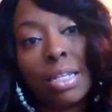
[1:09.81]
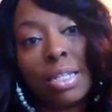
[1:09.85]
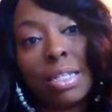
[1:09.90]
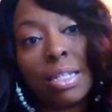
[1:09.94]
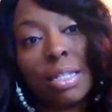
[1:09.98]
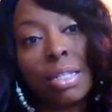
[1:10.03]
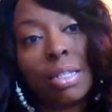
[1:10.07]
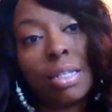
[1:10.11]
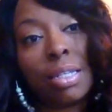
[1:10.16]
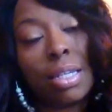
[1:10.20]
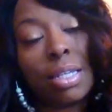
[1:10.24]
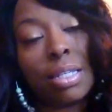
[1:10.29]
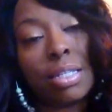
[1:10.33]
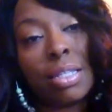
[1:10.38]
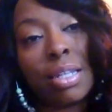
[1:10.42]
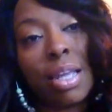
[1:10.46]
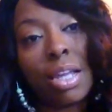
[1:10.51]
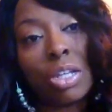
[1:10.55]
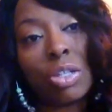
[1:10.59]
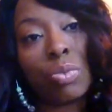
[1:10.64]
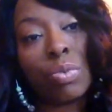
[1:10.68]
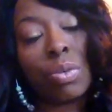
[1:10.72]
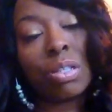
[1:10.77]
to look as
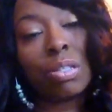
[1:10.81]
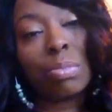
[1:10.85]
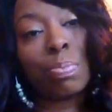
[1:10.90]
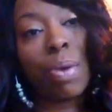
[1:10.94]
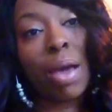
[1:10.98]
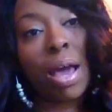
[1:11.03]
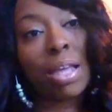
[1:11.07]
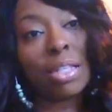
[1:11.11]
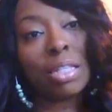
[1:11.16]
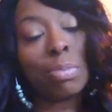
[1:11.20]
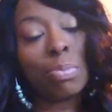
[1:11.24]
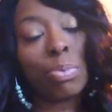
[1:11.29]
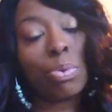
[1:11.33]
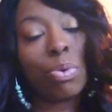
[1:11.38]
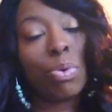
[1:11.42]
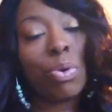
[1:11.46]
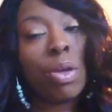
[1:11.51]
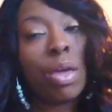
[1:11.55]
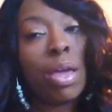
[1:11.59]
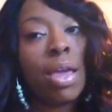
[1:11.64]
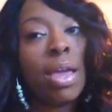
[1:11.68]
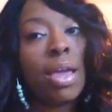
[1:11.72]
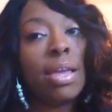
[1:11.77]
natural as possible.
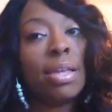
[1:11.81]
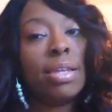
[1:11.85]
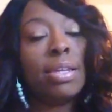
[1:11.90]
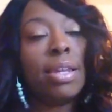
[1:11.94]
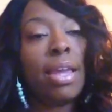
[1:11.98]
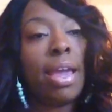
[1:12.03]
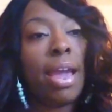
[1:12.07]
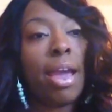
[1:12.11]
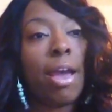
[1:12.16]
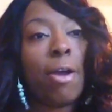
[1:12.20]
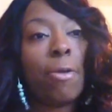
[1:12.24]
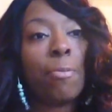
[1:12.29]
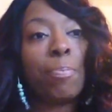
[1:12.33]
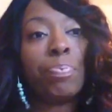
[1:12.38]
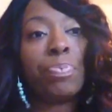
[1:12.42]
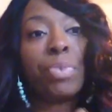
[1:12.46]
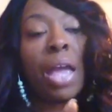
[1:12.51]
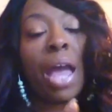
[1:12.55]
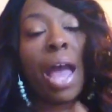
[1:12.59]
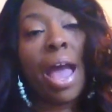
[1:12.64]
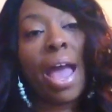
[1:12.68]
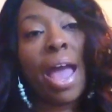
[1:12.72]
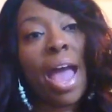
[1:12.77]
Now,
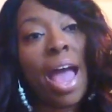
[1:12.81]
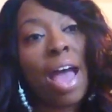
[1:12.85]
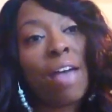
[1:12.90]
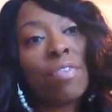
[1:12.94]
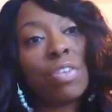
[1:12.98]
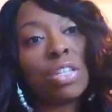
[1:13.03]
I have a